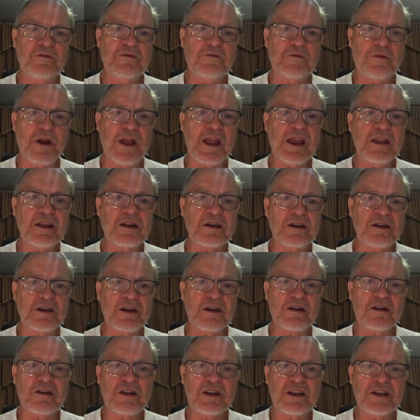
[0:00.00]
Frank
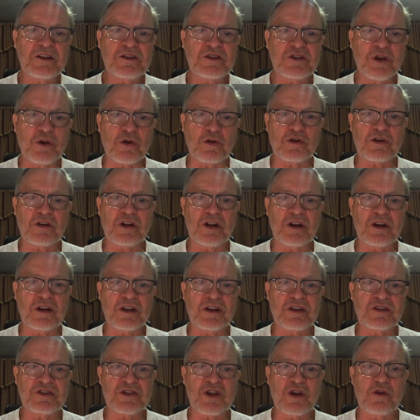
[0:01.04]
nearly choked on
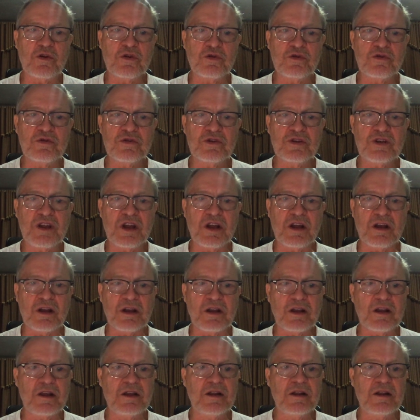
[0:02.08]
his own tongue.